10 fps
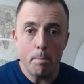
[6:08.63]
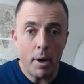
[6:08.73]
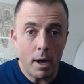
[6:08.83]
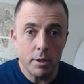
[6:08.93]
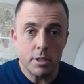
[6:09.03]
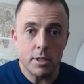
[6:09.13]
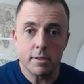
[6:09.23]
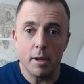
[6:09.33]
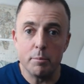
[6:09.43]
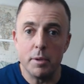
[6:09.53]

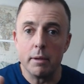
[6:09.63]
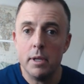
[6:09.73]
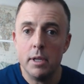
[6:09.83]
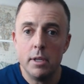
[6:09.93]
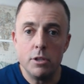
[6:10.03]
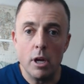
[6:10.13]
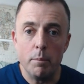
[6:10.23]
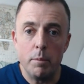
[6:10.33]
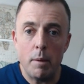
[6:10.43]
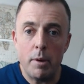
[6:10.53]
Publishing something,
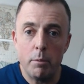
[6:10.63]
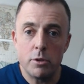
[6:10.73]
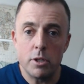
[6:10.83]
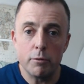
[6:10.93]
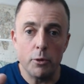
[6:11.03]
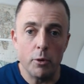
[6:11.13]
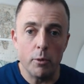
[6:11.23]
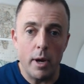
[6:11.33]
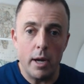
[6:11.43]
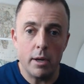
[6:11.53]
jump in my publishing
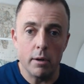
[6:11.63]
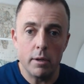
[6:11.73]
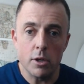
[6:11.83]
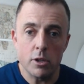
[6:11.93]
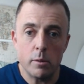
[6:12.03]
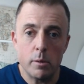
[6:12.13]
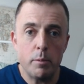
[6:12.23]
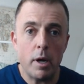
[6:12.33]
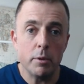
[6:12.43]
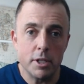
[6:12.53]
folder right here. Here's all my
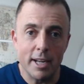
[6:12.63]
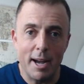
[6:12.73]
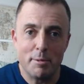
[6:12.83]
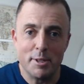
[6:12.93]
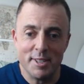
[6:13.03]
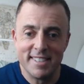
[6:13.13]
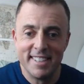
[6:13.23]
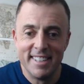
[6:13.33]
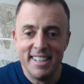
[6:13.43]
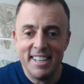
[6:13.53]
publishing options.